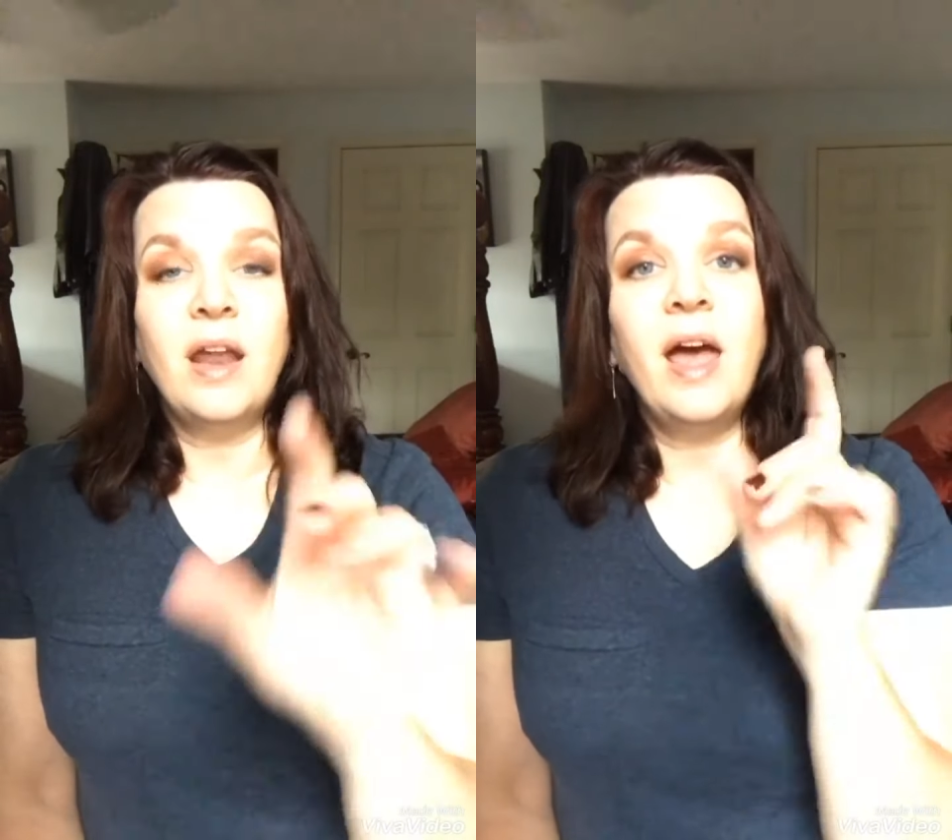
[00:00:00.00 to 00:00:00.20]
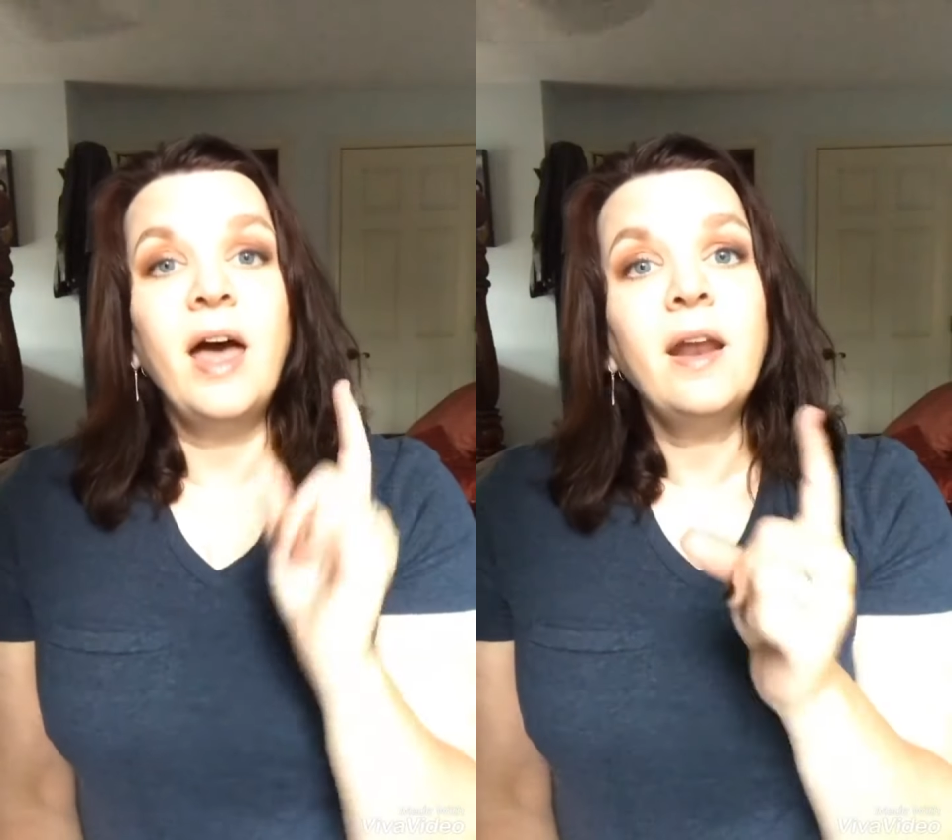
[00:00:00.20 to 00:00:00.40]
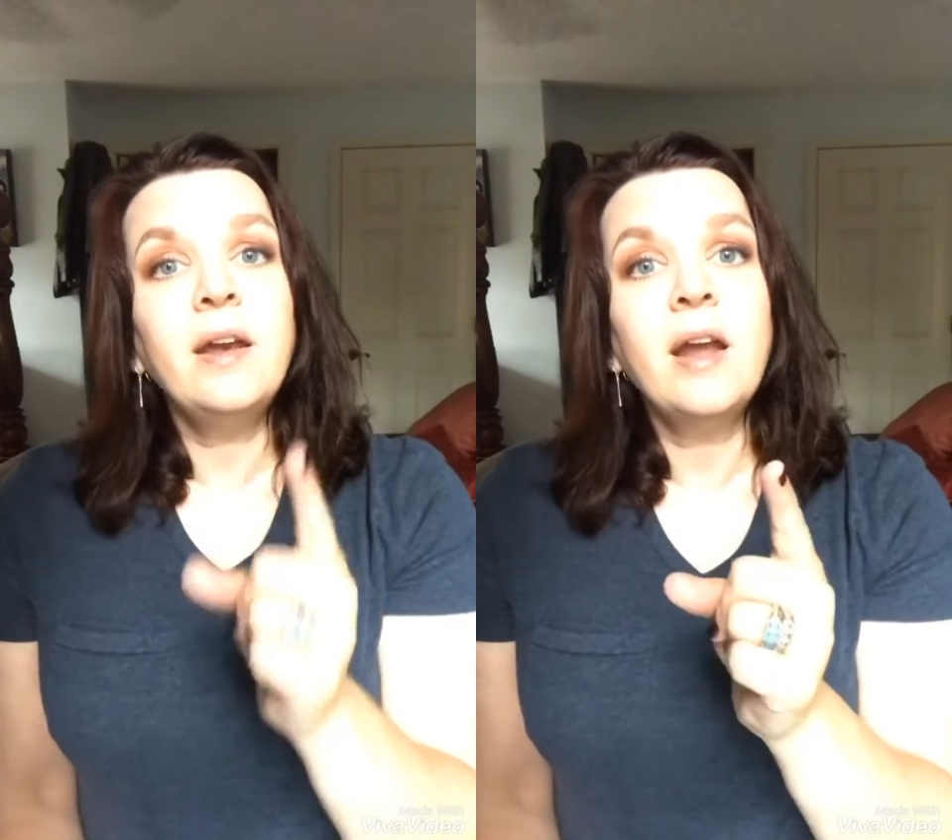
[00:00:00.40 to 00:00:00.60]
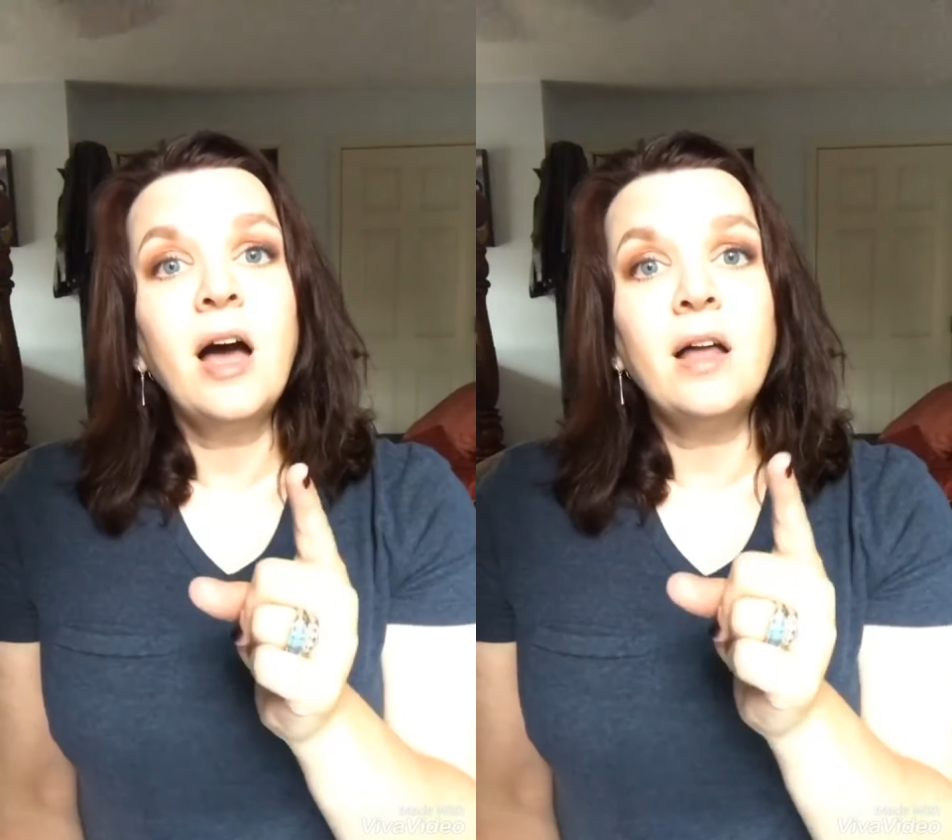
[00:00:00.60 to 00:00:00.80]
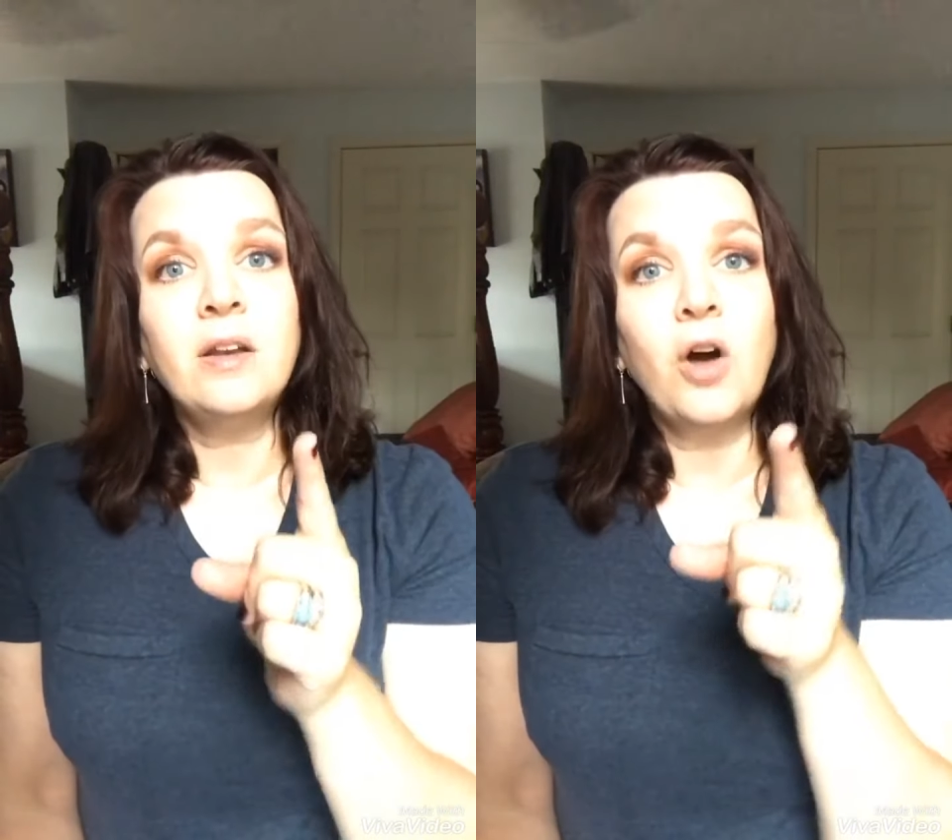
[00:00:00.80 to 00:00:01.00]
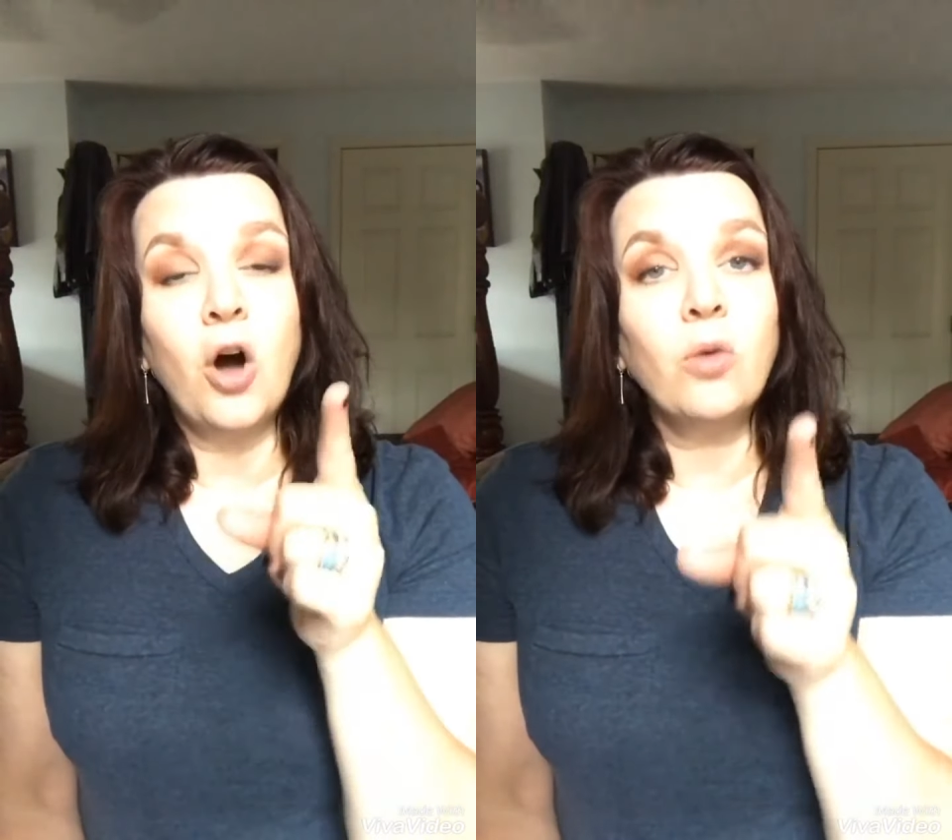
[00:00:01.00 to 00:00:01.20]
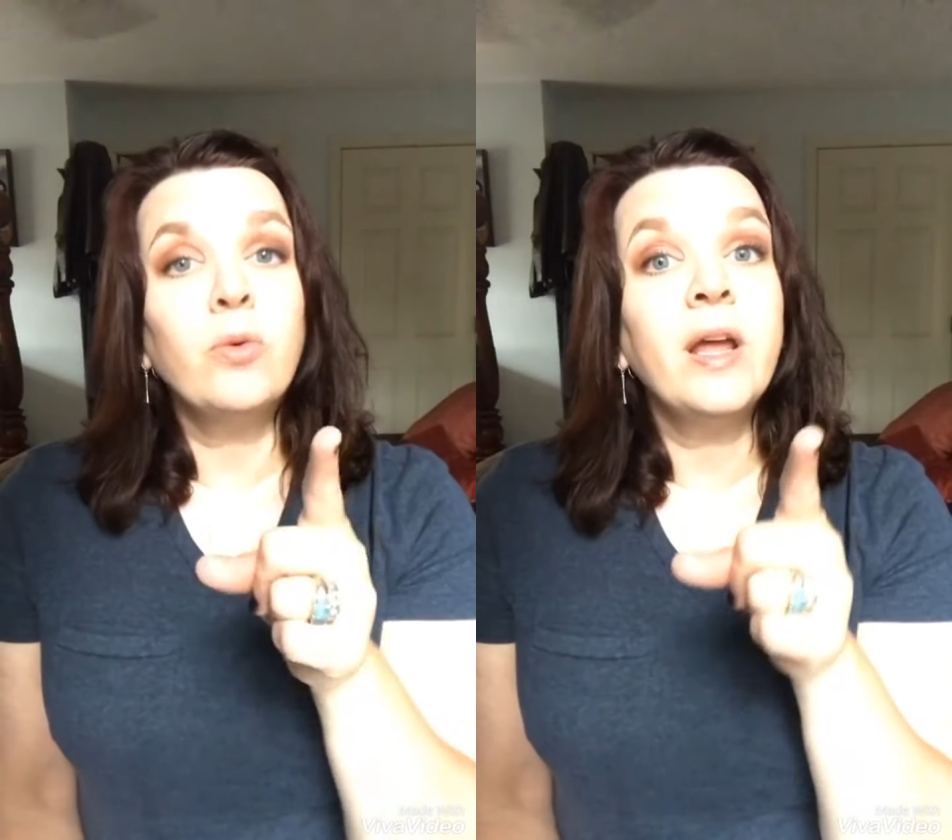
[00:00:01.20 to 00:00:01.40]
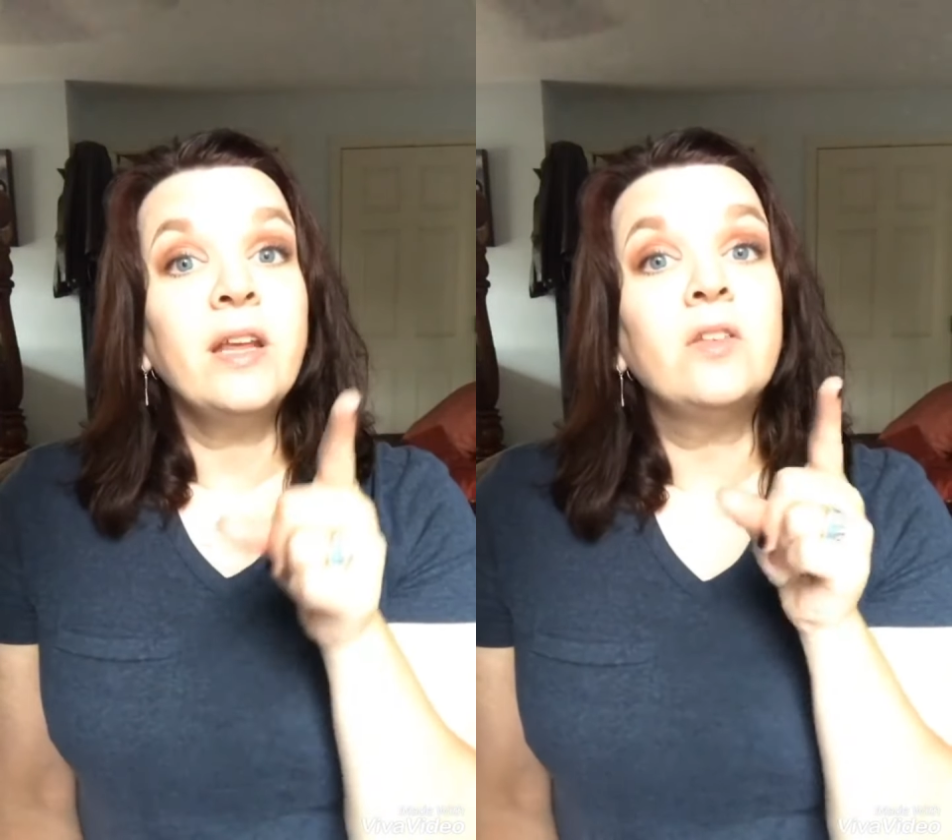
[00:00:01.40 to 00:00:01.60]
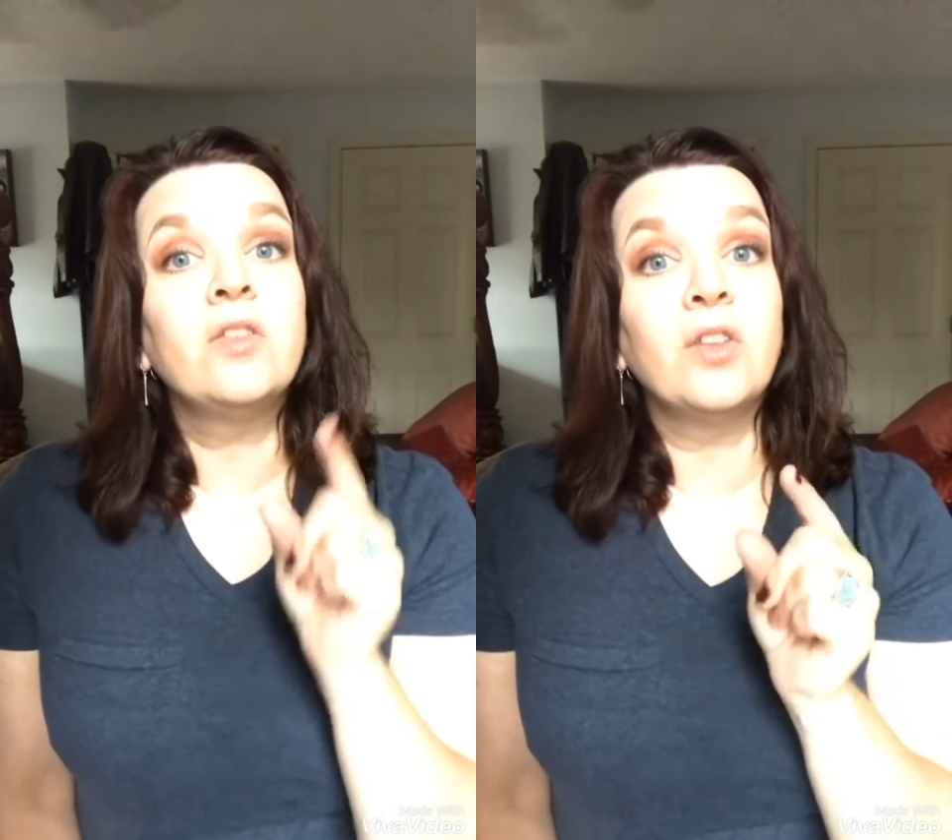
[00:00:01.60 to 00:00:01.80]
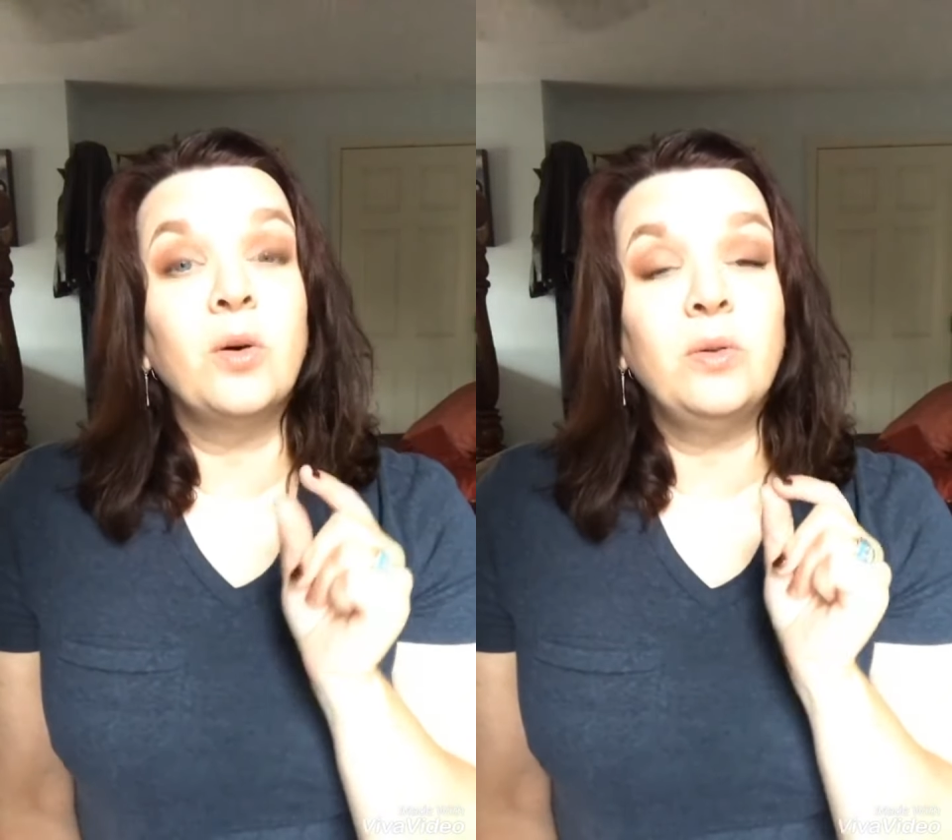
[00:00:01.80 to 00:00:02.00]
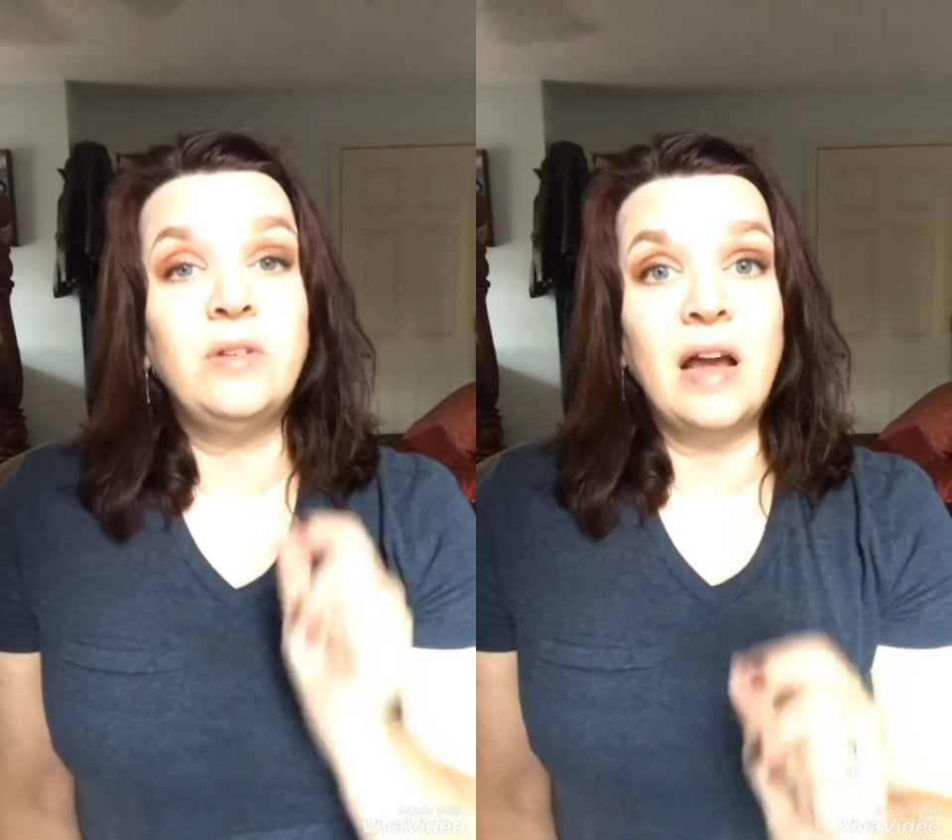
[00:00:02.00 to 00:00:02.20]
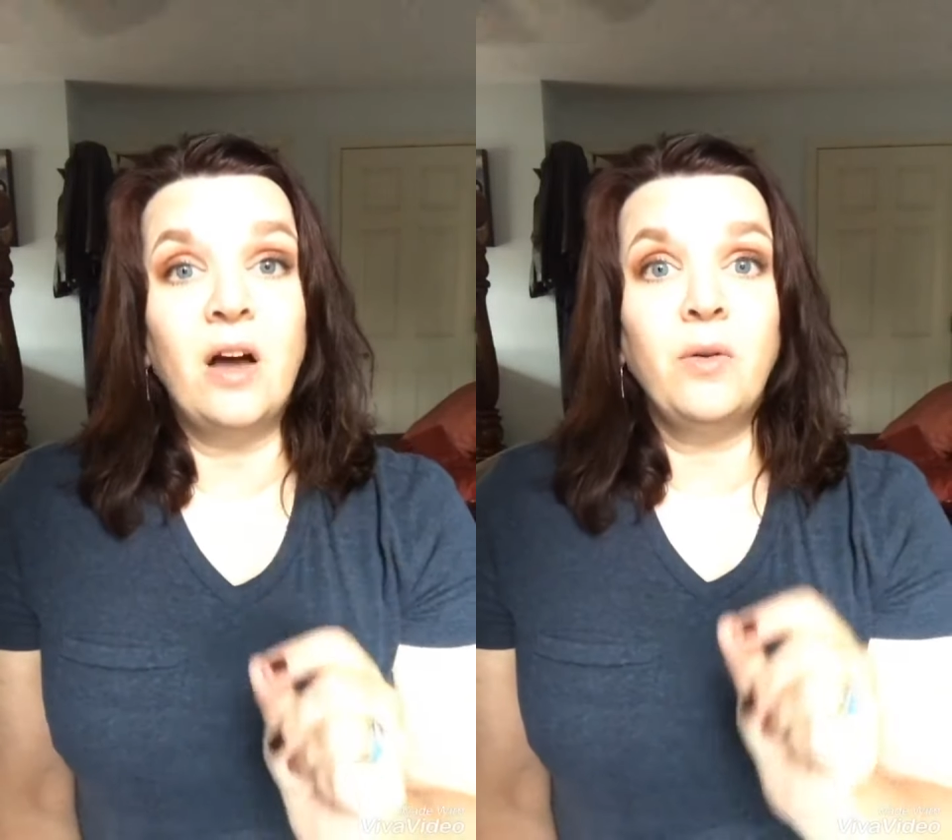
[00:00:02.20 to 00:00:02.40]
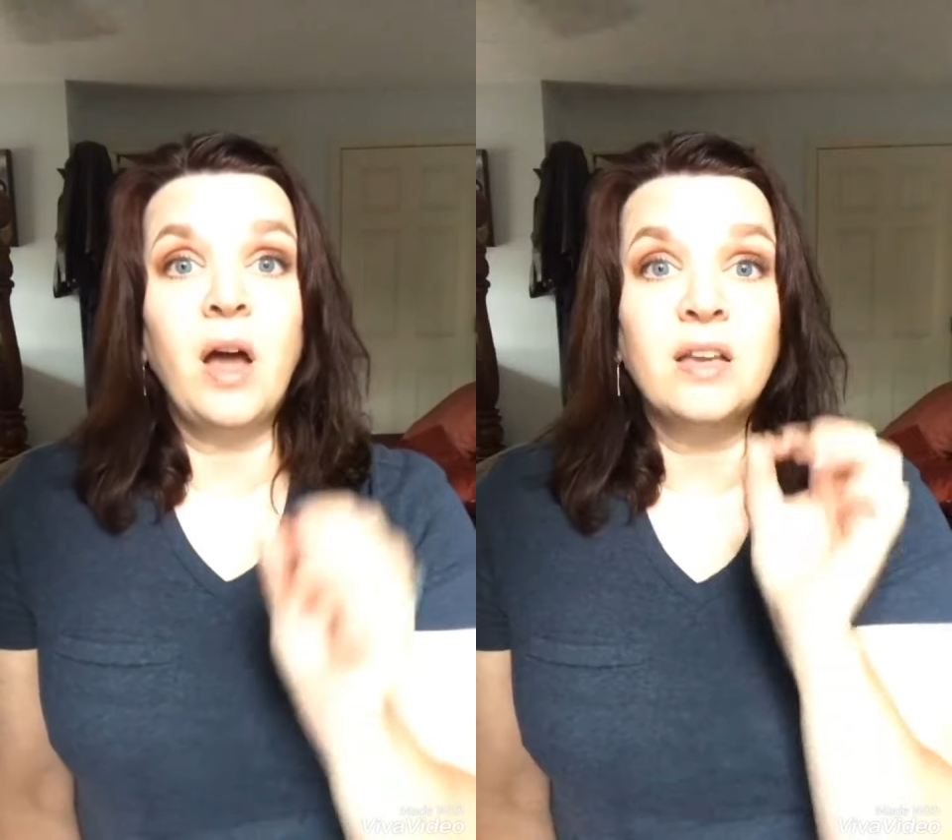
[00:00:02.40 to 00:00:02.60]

And had I not already slowed down,